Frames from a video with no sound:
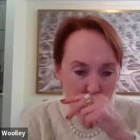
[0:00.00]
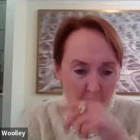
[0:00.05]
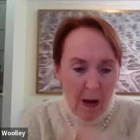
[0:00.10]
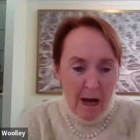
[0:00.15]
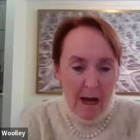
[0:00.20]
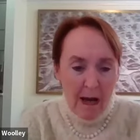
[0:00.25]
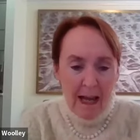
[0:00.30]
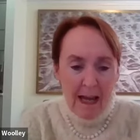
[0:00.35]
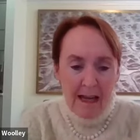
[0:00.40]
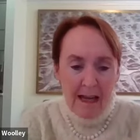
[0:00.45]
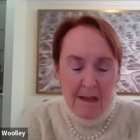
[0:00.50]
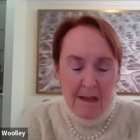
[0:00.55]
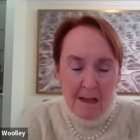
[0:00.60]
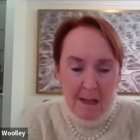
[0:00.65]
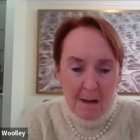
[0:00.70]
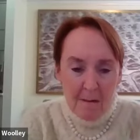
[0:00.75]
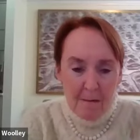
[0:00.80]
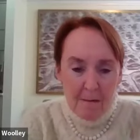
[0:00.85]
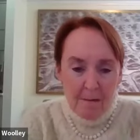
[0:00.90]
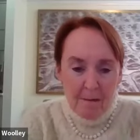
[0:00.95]
what
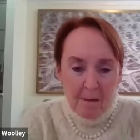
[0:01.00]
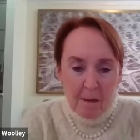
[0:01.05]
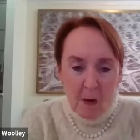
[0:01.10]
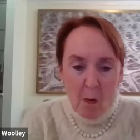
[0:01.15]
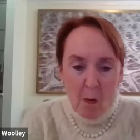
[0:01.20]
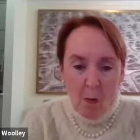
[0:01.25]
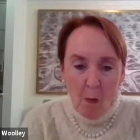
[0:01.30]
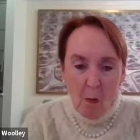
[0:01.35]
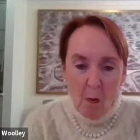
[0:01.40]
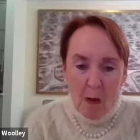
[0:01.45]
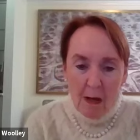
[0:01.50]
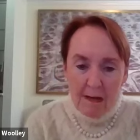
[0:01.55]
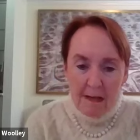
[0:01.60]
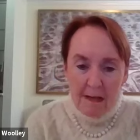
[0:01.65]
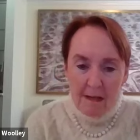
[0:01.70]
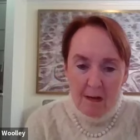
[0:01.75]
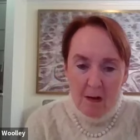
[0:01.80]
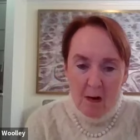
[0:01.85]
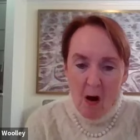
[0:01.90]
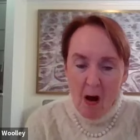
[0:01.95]
has
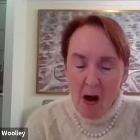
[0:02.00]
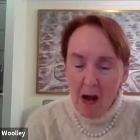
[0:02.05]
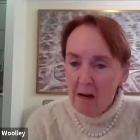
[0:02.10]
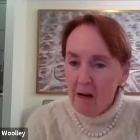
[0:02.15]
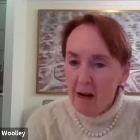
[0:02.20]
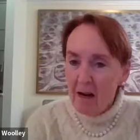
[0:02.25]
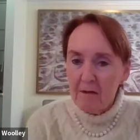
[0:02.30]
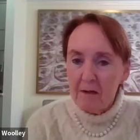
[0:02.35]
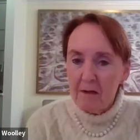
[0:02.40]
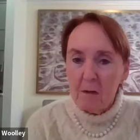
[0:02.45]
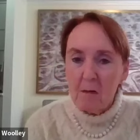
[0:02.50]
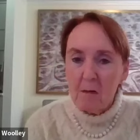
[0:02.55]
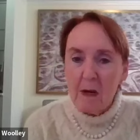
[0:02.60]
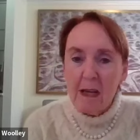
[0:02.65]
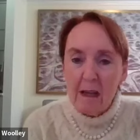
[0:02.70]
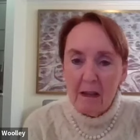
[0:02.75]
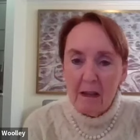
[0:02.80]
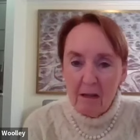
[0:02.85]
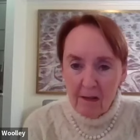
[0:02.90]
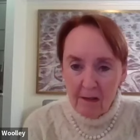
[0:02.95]
what's gone off the
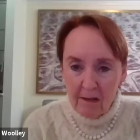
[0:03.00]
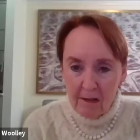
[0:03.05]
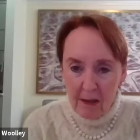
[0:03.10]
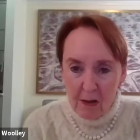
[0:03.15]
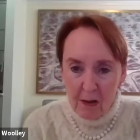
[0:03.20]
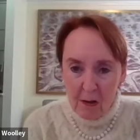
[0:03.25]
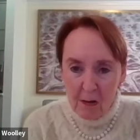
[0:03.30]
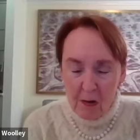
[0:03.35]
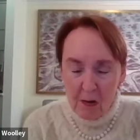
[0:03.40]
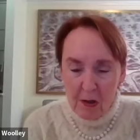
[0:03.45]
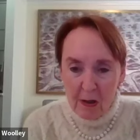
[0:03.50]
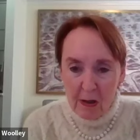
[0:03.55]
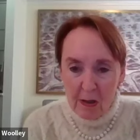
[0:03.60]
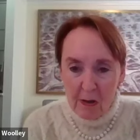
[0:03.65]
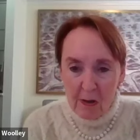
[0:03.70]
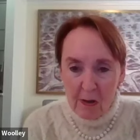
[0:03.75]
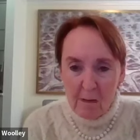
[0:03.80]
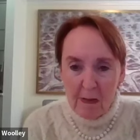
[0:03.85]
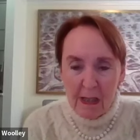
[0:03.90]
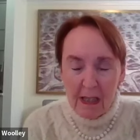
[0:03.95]
rails in your
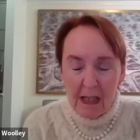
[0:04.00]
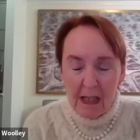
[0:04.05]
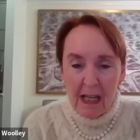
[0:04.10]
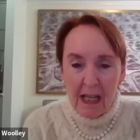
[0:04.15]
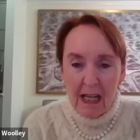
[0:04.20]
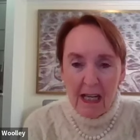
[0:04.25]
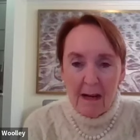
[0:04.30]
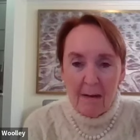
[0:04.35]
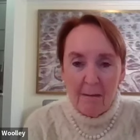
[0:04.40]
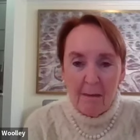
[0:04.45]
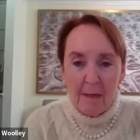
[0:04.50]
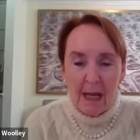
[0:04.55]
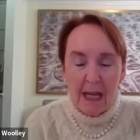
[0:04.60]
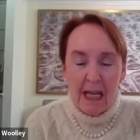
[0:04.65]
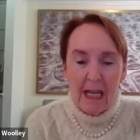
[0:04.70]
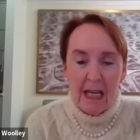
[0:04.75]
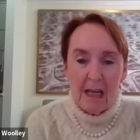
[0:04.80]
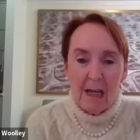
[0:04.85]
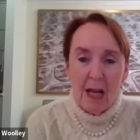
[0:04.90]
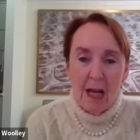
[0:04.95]
judgment um,
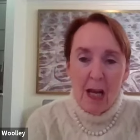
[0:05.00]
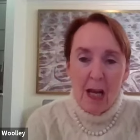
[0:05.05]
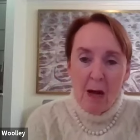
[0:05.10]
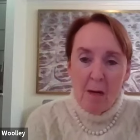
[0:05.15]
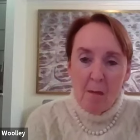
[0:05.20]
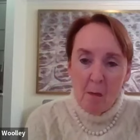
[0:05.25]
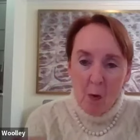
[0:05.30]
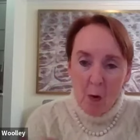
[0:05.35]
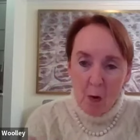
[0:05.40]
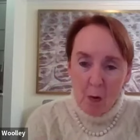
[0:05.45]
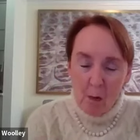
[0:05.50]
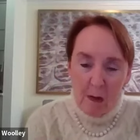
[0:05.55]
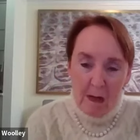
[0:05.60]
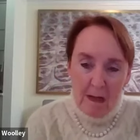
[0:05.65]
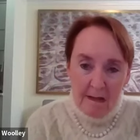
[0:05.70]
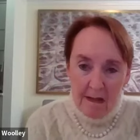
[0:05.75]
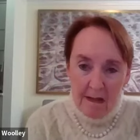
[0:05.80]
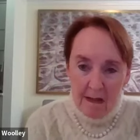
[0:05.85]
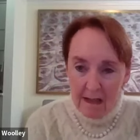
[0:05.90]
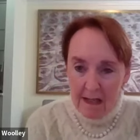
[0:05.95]
in more
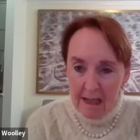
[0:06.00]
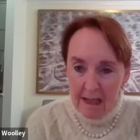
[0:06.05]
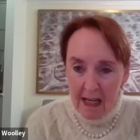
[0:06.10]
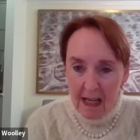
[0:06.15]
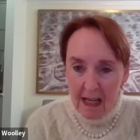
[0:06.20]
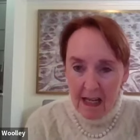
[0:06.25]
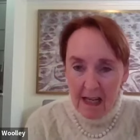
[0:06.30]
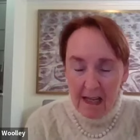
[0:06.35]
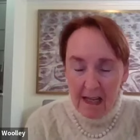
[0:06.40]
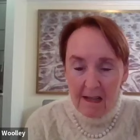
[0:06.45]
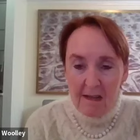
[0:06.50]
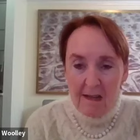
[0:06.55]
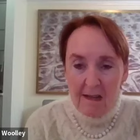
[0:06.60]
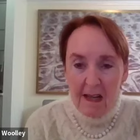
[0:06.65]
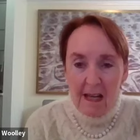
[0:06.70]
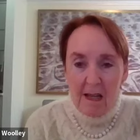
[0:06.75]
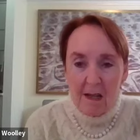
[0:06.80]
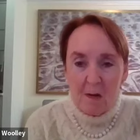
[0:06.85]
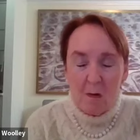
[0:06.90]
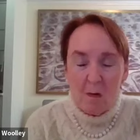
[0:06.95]
recent
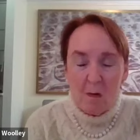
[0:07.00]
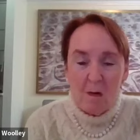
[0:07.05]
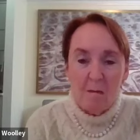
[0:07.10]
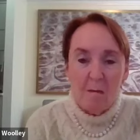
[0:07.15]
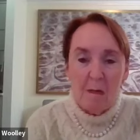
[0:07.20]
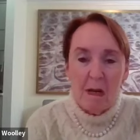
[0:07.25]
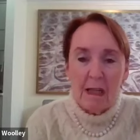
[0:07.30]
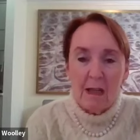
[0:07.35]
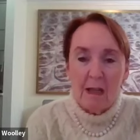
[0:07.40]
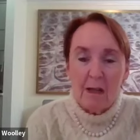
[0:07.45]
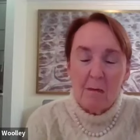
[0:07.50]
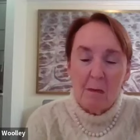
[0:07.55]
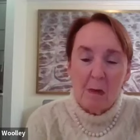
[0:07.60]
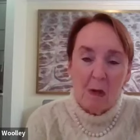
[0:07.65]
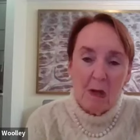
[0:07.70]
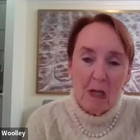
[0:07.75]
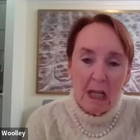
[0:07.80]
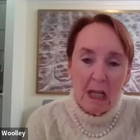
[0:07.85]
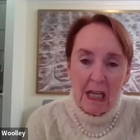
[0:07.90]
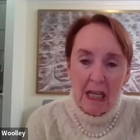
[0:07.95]
days as we've been
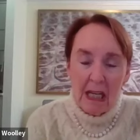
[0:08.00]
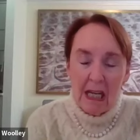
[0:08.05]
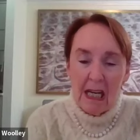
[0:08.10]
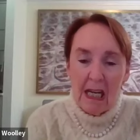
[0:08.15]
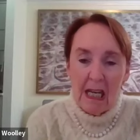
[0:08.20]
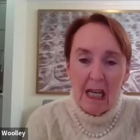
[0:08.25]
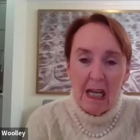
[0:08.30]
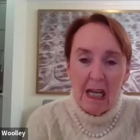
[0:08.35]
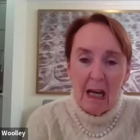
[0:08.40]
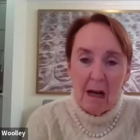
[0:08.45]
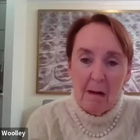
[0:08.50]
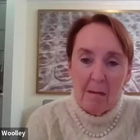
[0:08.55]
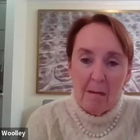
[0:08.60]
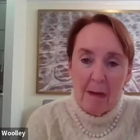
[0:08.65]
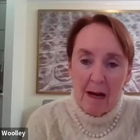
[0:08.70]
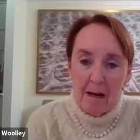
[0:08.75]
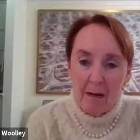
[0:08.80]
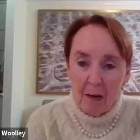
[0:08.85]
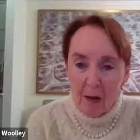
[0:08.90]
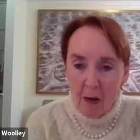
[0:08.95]
communicating
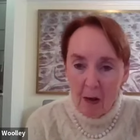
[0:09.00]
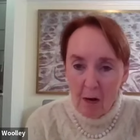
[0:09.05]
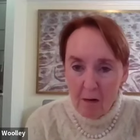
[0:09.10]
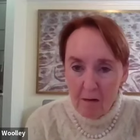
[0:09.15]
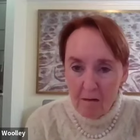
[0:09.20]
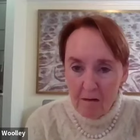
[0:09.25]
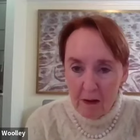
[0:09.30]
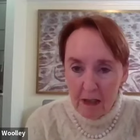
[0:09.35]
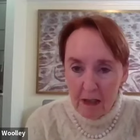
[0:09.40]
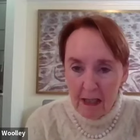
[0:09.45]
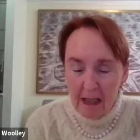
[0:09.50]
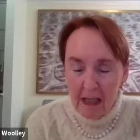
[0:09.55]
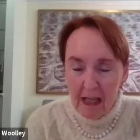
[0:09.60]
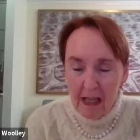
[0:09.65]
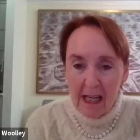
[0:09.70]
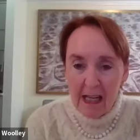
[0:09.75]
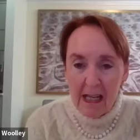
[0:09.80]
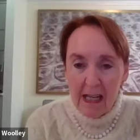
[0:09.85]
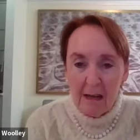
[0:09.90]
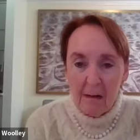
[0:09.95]
about
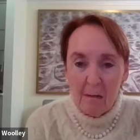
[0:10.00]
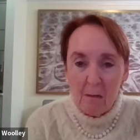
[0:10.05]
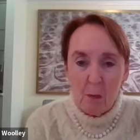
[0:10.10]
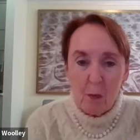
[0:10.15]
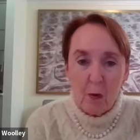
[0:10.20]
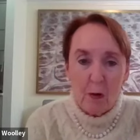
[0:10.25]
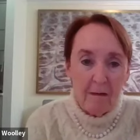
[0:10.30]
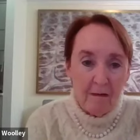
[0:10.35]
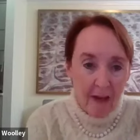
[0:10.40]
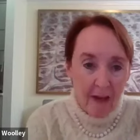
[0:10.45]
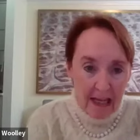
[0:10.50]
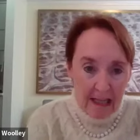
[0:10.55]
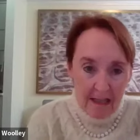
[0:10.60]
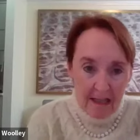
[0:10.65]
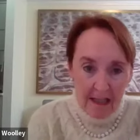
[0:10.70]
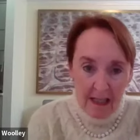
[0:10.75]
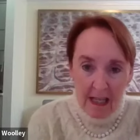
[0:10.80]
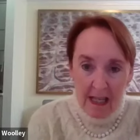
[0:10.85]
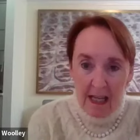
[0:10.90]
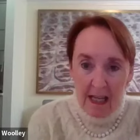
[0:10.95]
COVID and
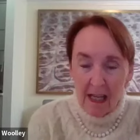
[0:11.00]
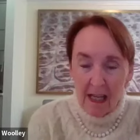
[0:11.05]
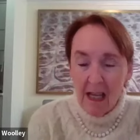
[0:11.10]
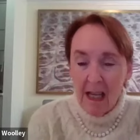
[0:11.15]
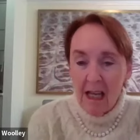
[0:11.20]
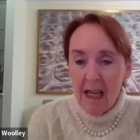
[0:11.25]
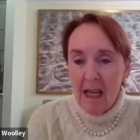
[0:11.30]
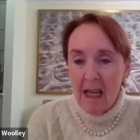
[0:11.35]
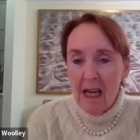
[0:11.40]
preventing